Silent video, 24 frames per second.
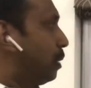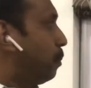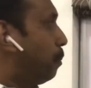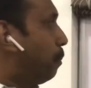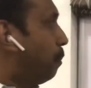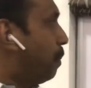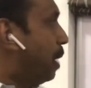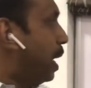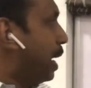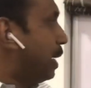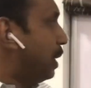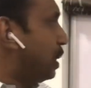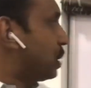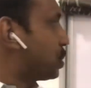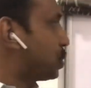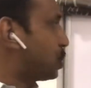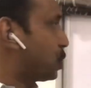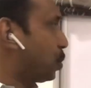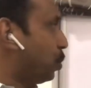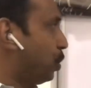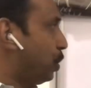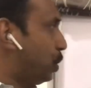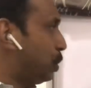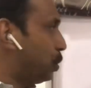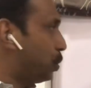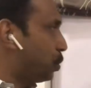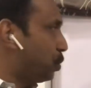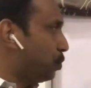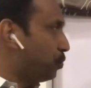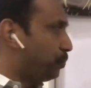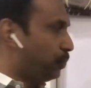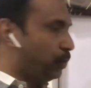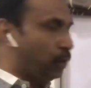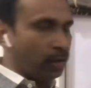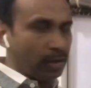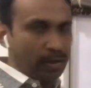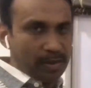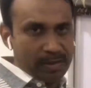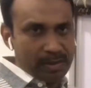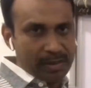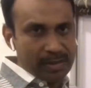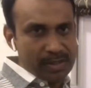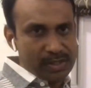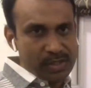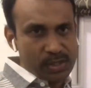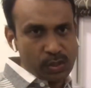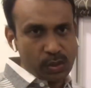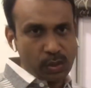Minus 2 into 2, 4.
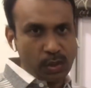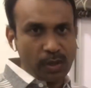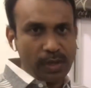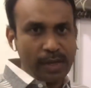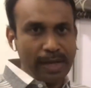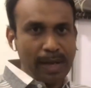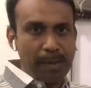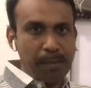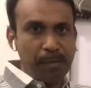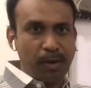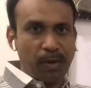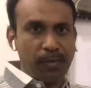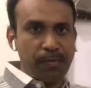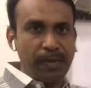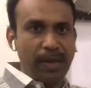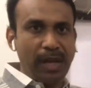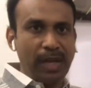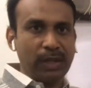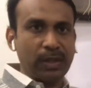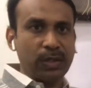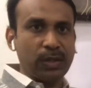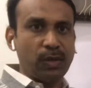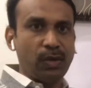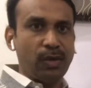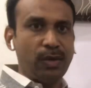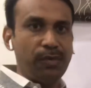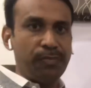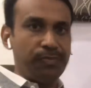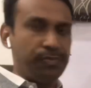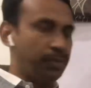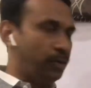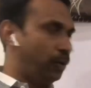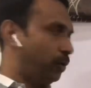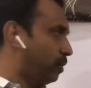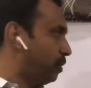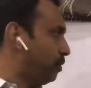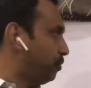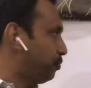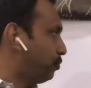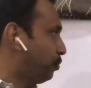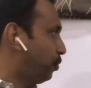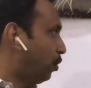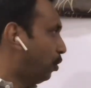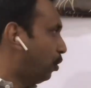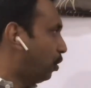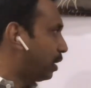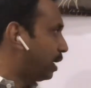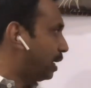So number of electron 4.
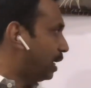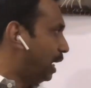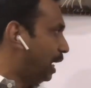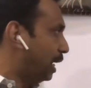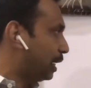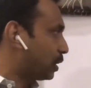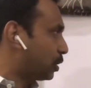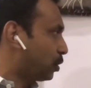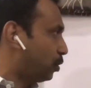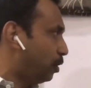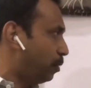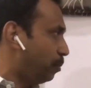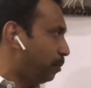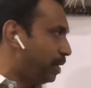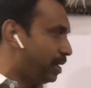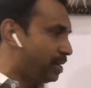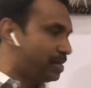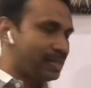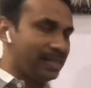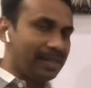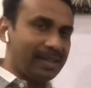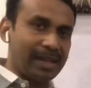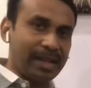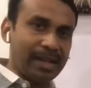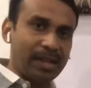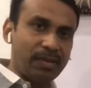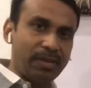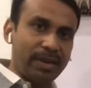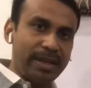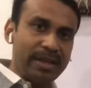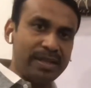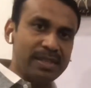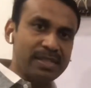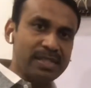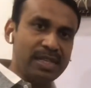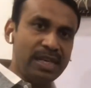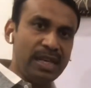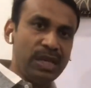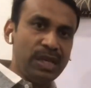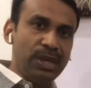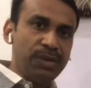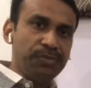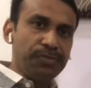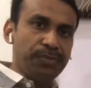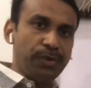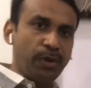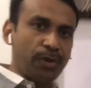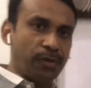4 electron means it requires
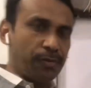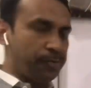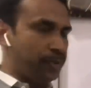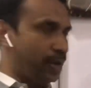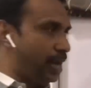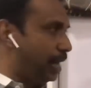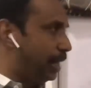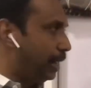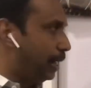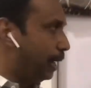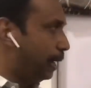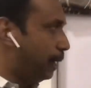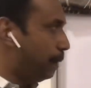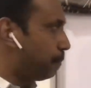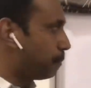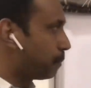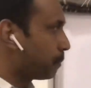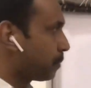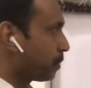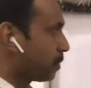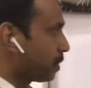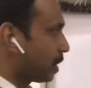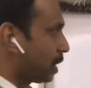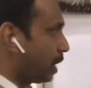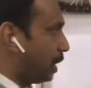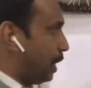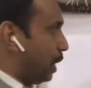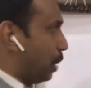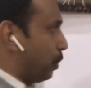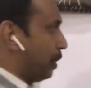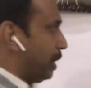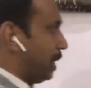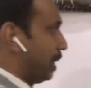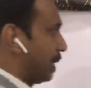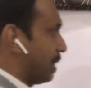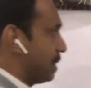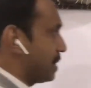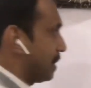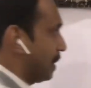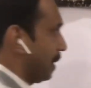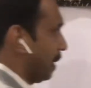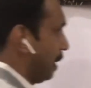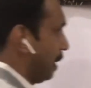4 Faraday. Now here is the